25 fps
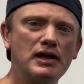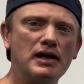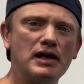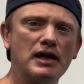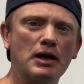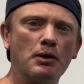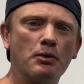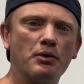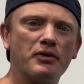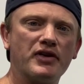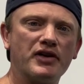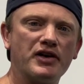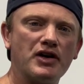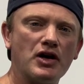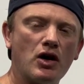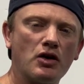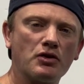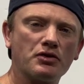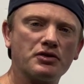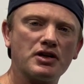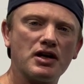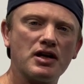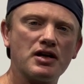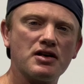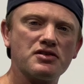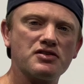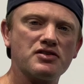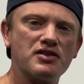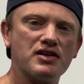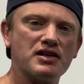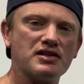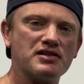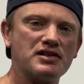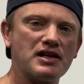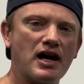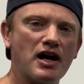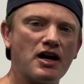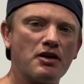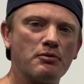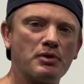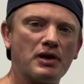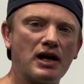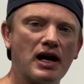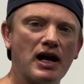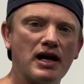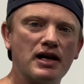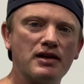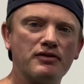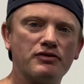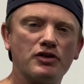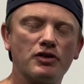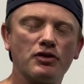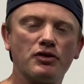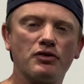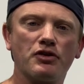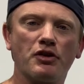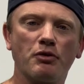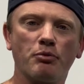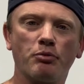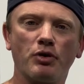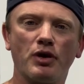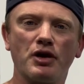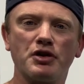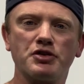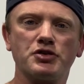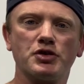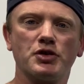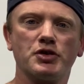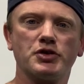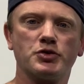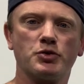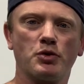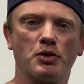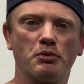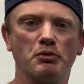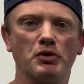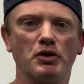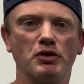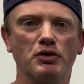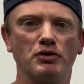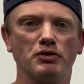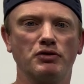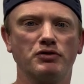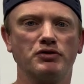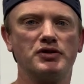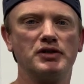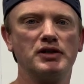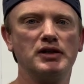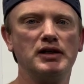And when the dog does the desired behavior, the pressure is removed.